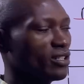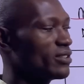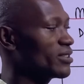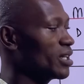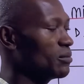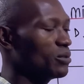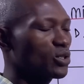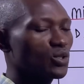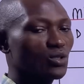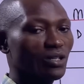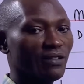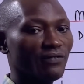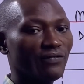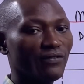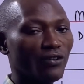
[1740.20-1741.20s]
is able to
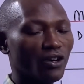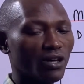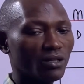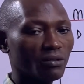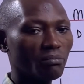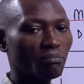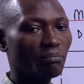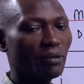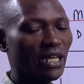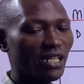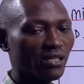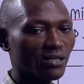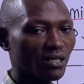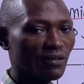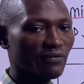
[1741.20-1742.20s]
afford
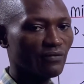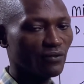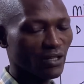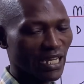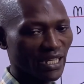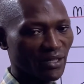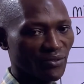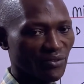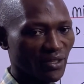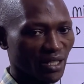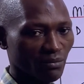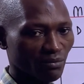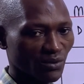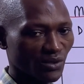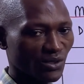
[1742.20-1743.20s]
basic food
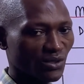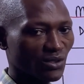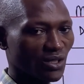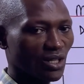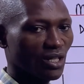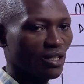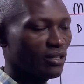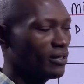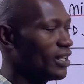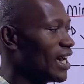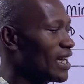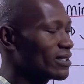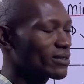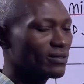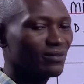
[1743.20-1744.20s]
items.
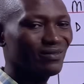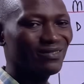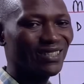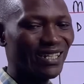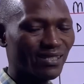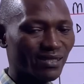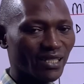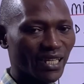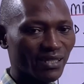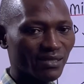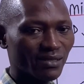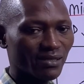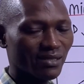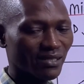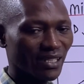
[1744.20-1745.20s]
That's
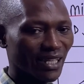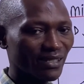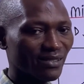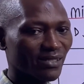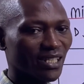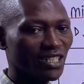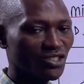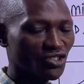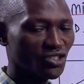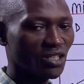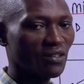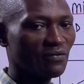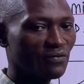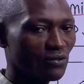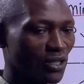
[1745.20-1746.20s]
necessity,
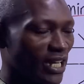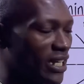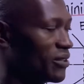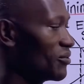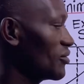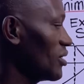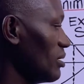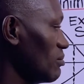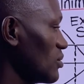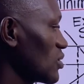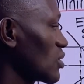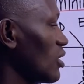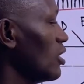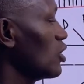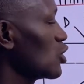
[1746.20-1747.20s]
essential food
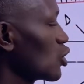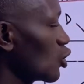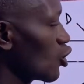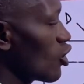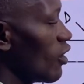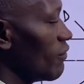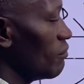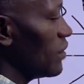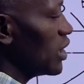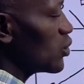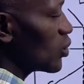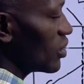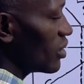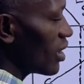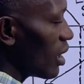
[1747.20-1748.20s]
items. So government
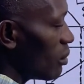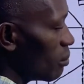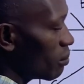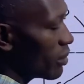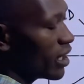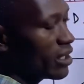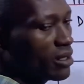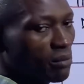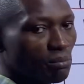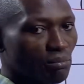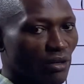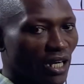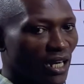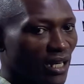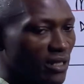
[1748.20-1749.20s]
will downplay the
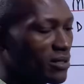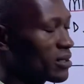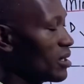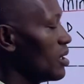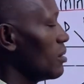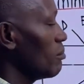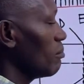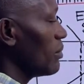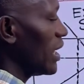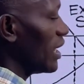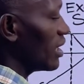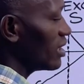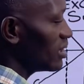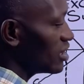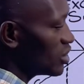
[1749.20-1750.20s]
price by
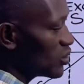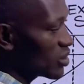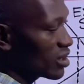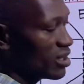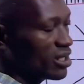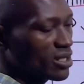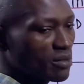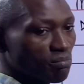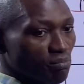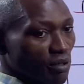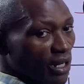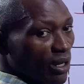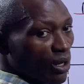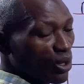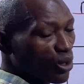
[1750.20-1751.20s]
reducing it
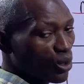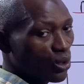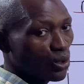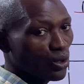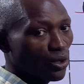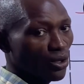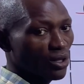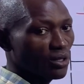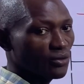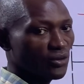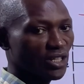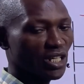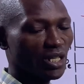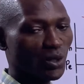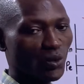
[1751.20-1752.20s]
below
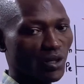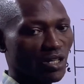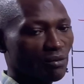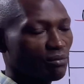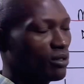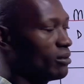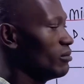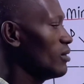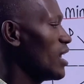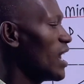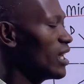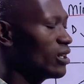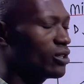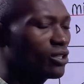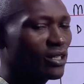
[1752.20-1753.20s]
the equilibrium.
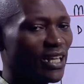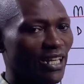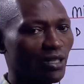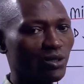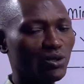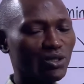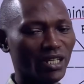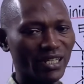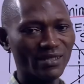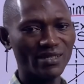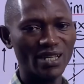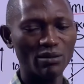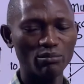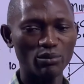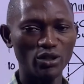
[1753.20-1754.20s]
And another good
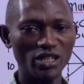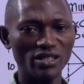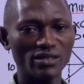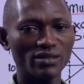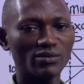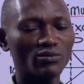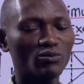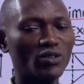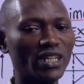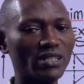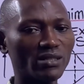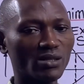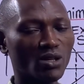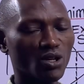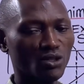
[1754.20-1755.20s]
example is
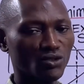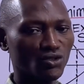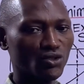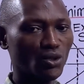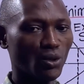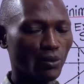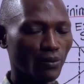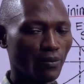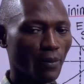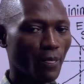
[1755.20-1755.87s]
rent control.